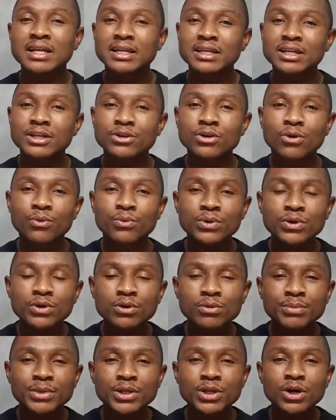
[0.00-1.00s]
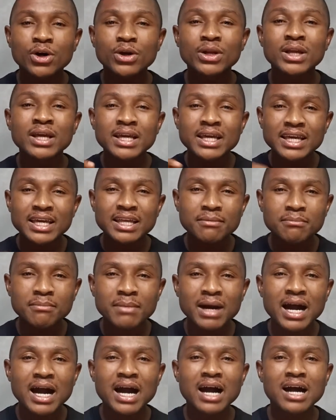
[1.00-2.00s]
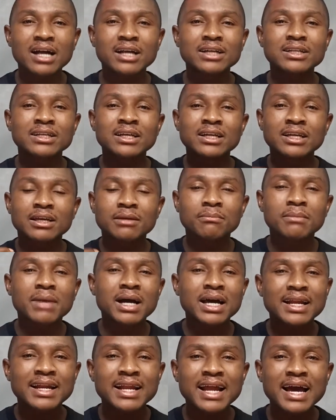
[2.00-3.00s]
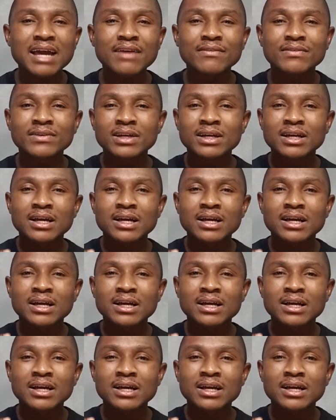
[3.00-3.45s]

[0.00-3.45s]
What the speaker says: "Let your will be done in my heart, in my life,